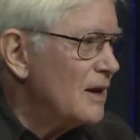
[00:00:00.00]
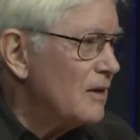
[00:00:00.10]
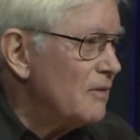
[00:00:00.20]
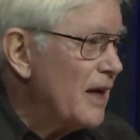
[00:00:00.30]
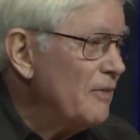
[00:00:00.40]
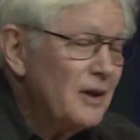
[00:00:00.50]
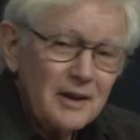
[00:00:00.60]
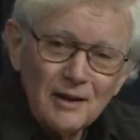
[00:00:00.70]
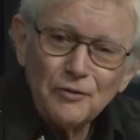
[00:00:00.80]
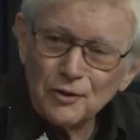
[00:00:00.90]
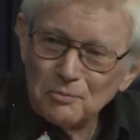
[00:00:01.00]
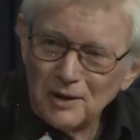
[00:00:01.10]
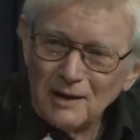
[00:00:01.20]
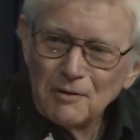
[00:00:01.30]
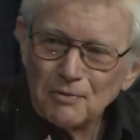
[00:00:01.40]
then the kids can
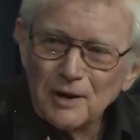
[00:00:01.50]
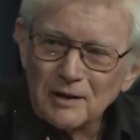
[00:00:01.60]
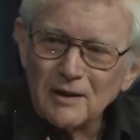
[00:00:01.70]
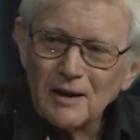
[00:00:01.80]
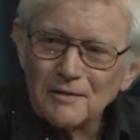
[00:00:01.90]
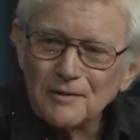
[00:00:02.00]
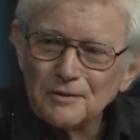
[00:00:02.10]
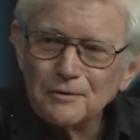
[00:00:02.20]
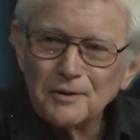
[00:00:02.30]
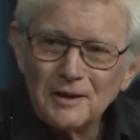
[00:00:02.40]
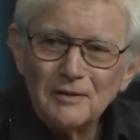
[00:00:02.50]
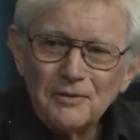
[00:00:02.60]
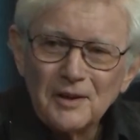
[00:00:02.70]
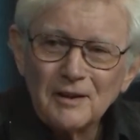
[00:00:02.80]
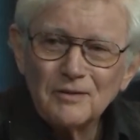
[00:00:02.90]
play with one another and do kid
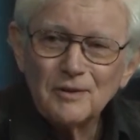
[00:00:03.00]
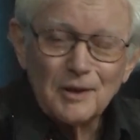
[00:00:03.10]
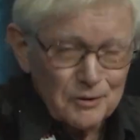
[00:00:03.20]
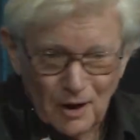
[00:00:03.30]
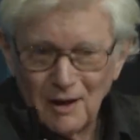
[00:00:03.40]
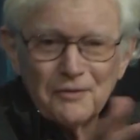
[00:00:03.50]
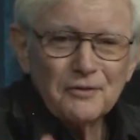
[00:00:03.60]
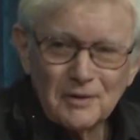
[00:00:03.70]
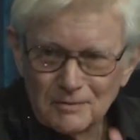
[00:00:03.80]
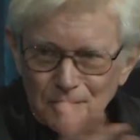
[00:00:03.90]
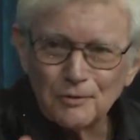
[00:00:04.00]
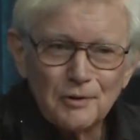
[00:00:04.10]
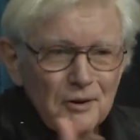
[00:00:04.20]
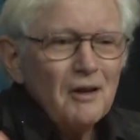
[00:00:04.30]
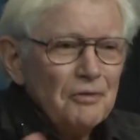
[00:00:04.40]
things, and the adults can do
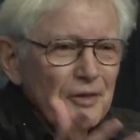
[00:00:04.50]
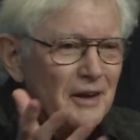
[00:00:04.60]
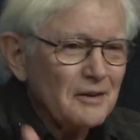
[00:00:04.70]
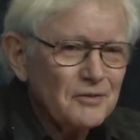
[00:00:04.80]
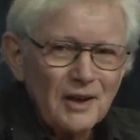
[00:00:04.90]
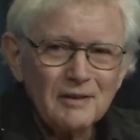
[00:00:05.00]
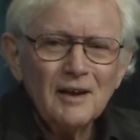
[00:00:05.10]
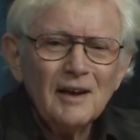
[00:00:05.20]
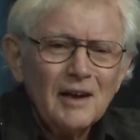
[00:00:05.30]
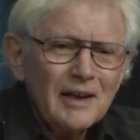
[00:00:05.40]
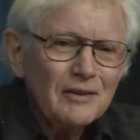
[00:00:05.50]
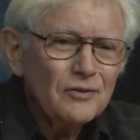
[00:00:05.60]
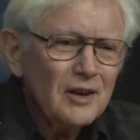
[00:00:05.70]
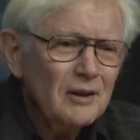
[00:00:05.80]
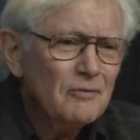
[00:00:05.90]
adult things. And
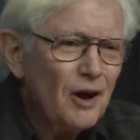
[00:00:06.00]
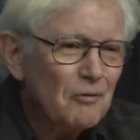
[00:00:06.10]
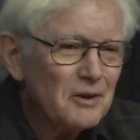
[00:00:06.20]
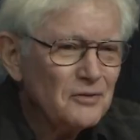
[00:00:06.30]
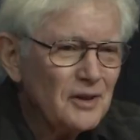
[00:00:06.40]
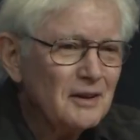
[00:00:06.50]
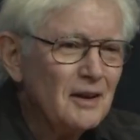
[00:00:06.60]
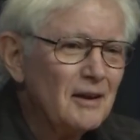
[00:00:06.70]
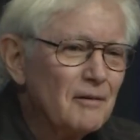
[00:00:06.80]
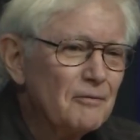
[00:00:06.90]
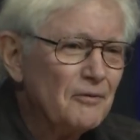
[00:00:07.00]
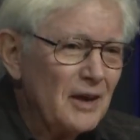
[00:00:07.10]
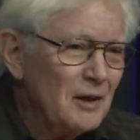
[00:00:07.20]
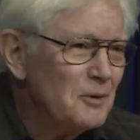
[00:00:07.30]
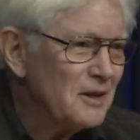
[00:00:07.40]
instead of always thinking of
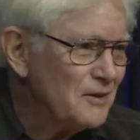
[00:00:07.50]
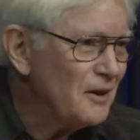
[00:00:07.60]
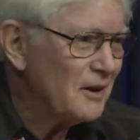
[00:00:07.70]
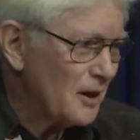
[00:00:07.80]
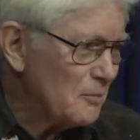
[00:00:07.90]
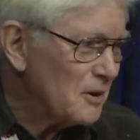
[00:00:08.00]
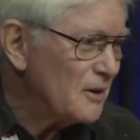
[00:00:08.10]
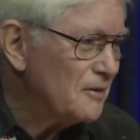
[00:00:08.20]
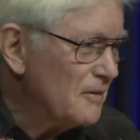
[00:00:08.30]
family time, and